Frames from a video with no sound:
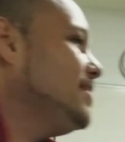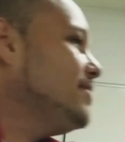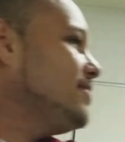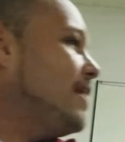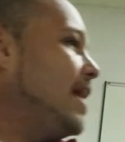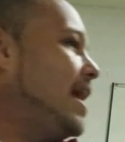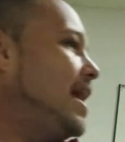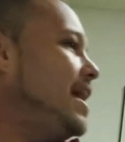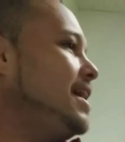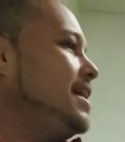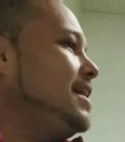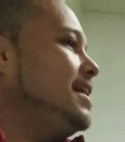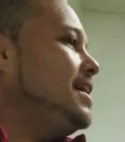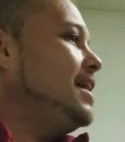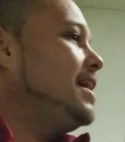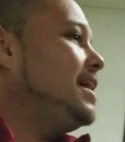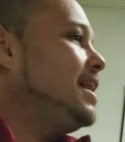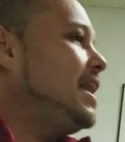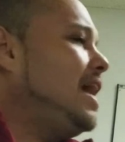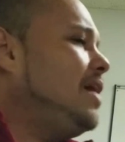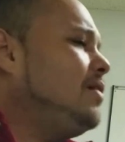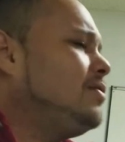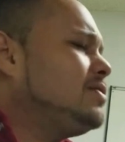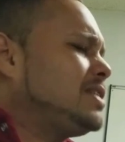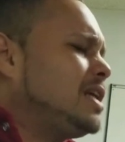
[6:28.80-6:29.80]
right? And
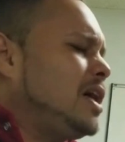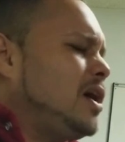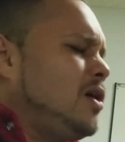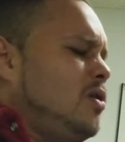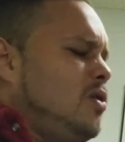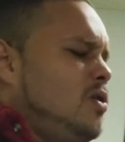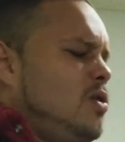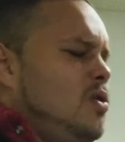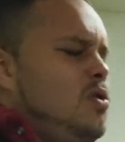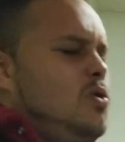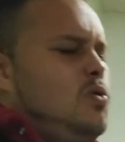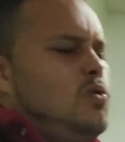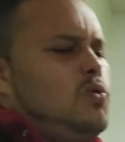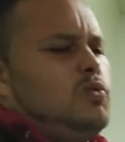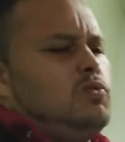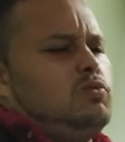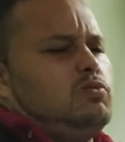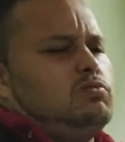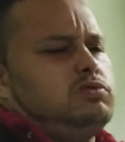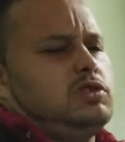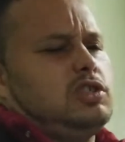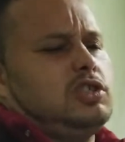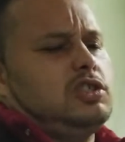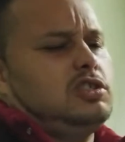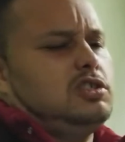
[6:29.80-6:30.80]
I was like, oh,
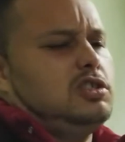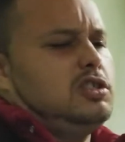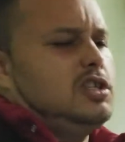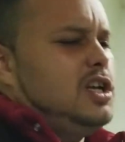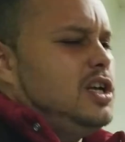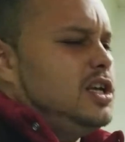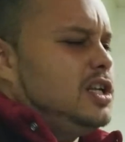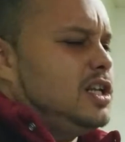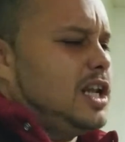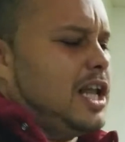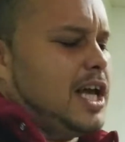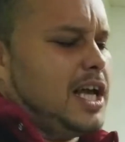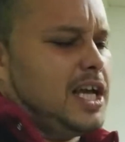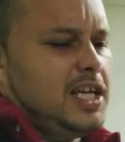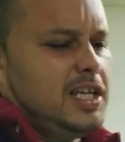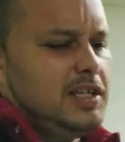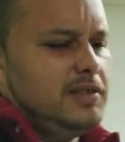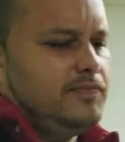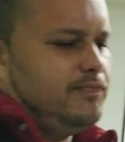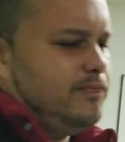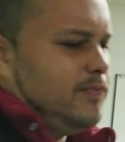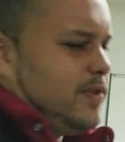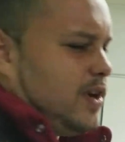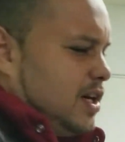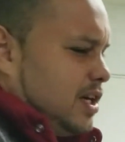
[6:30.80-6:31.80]
shit. Like, he
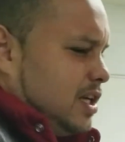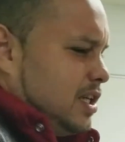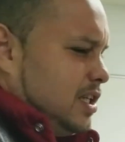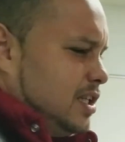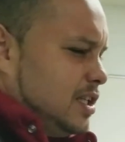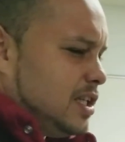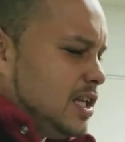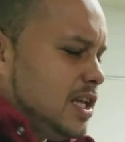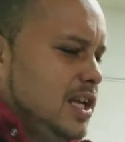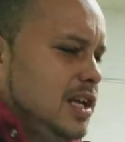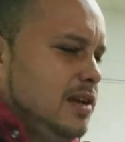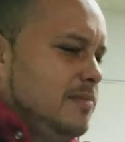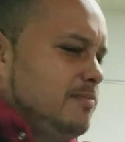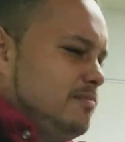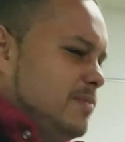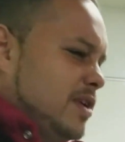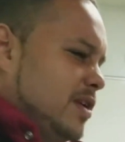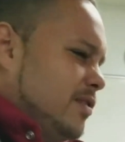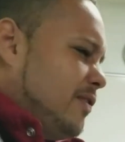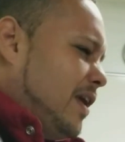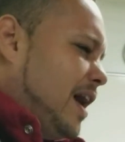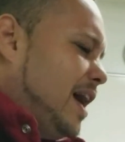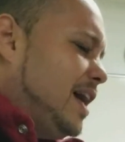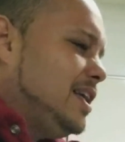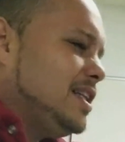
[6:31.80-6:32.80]
fucking hit me,
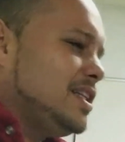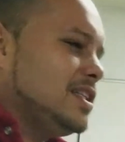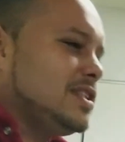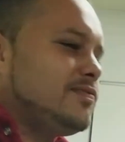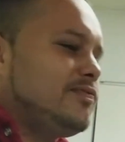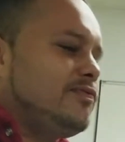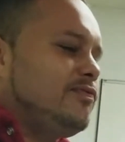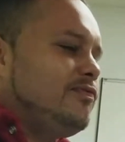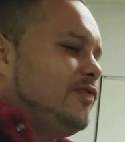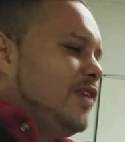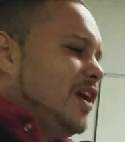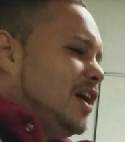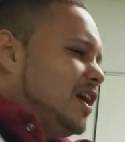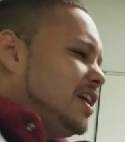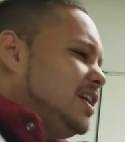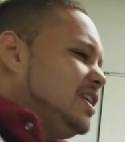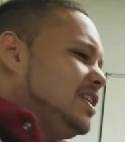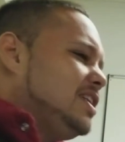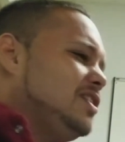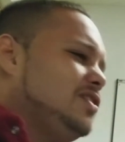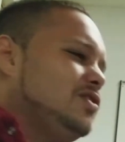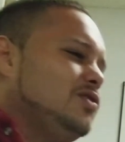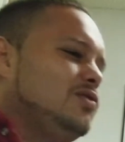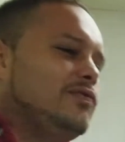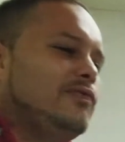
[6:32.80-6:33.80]
right? This fucking
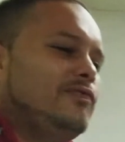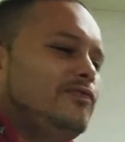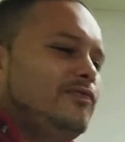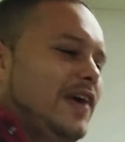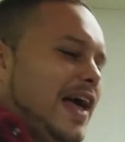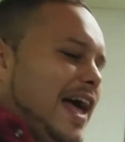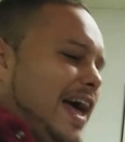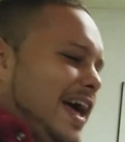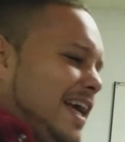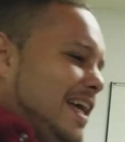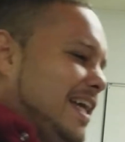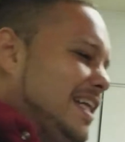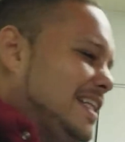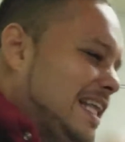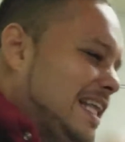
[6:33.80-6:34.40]
little faggot